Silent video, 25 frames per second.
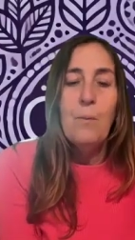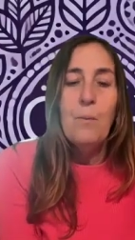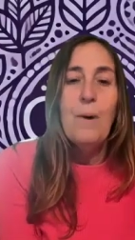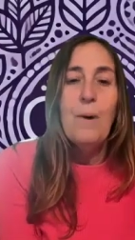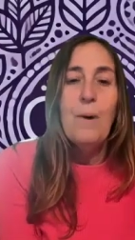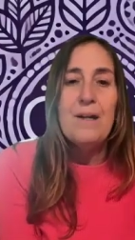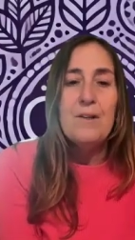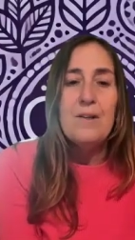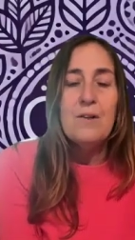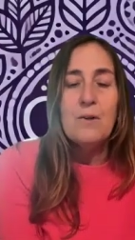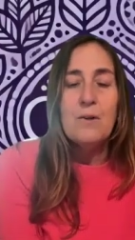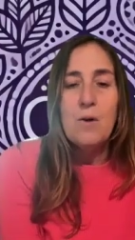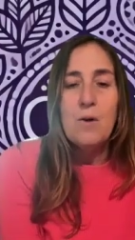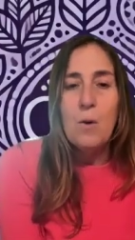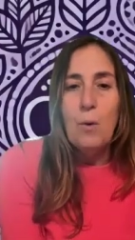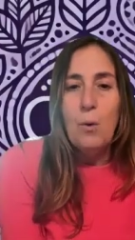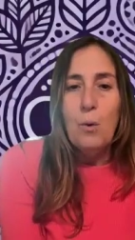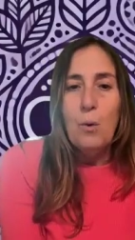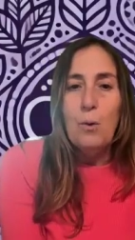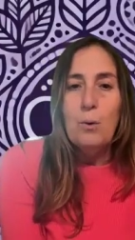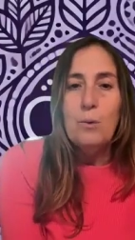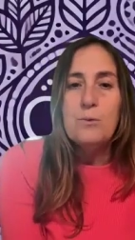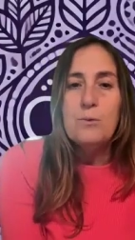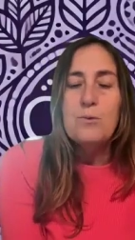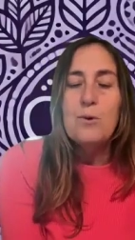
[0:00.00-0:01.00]
you're
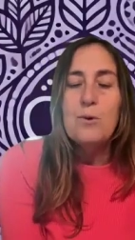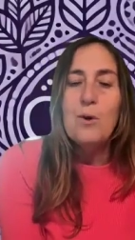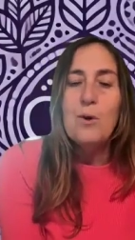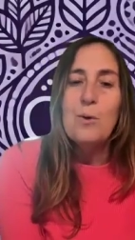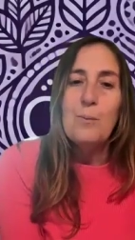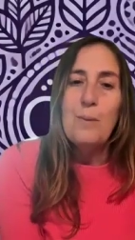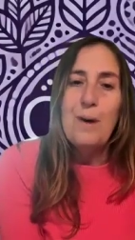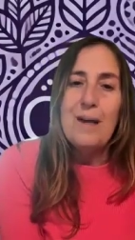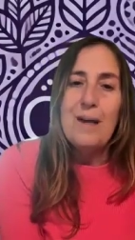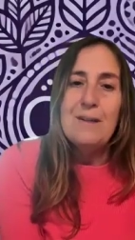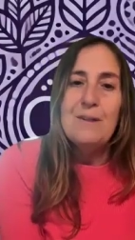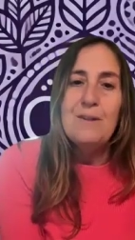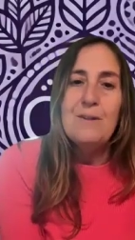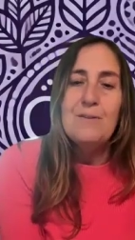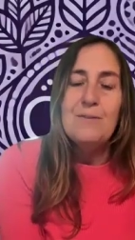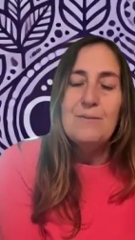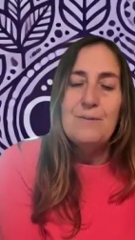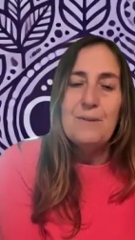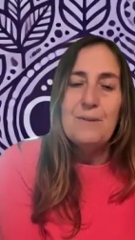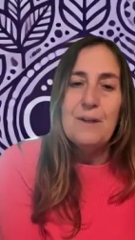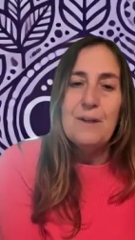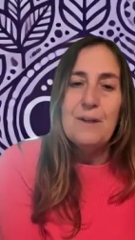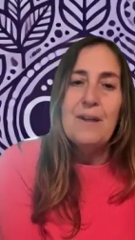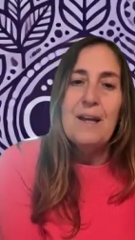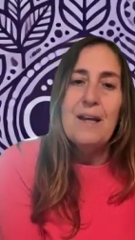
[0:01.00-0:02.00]
cold or when you
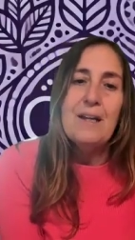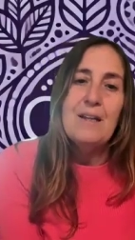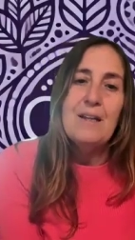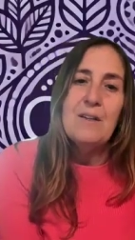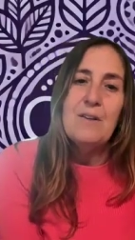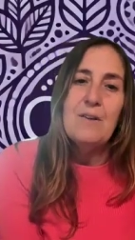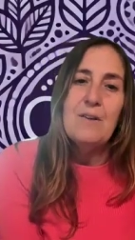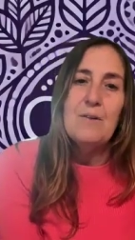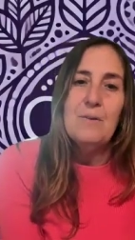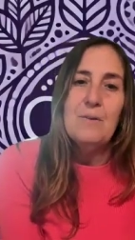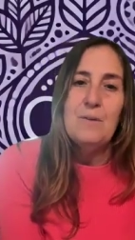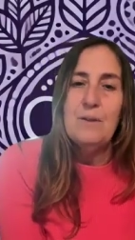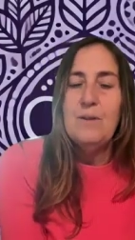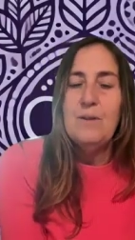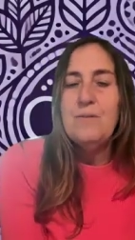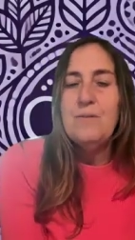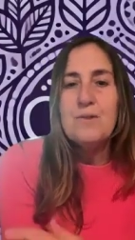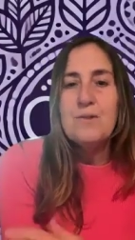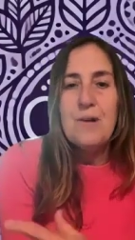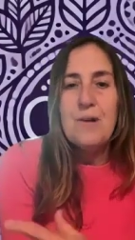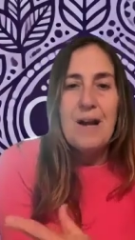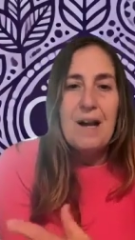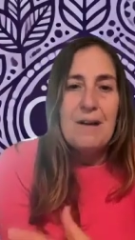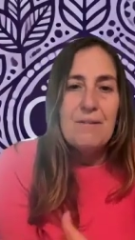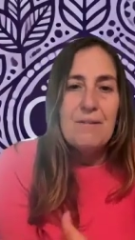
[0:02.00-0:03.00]
feel like you've
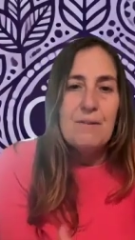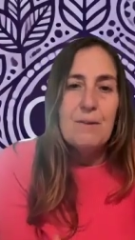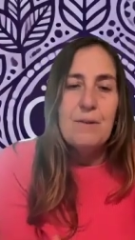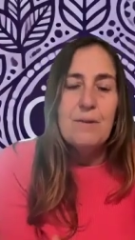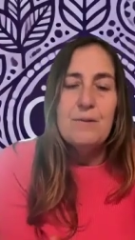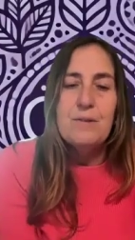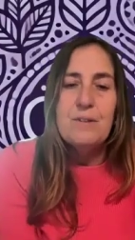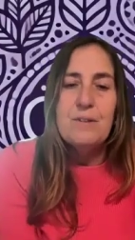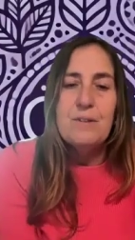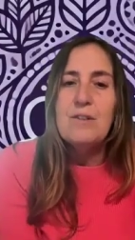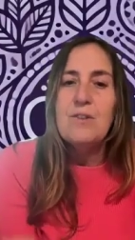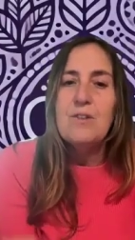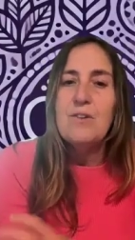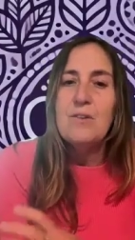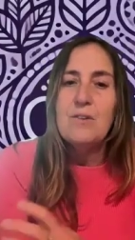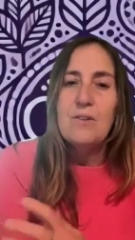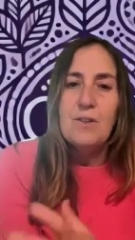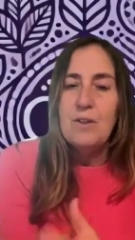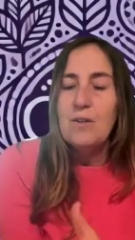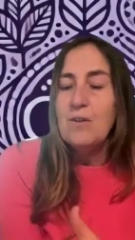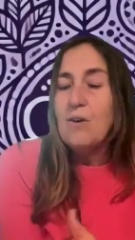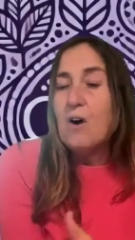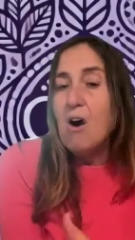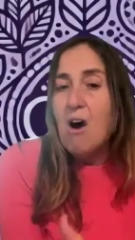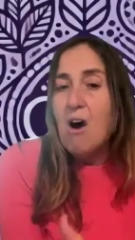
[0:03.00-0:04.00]
traveled and
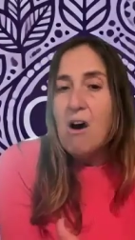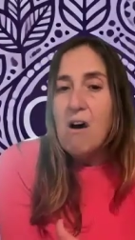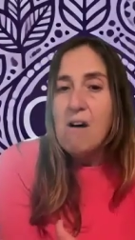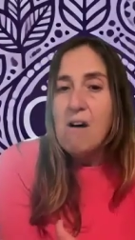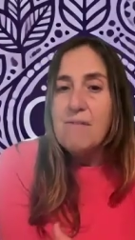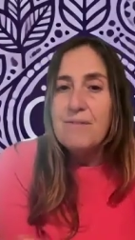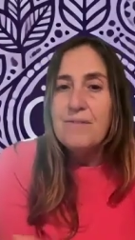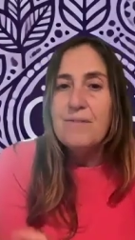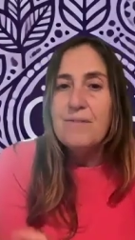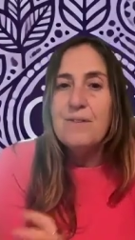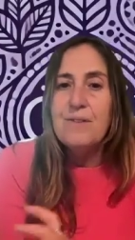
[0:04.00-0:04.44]
you're off.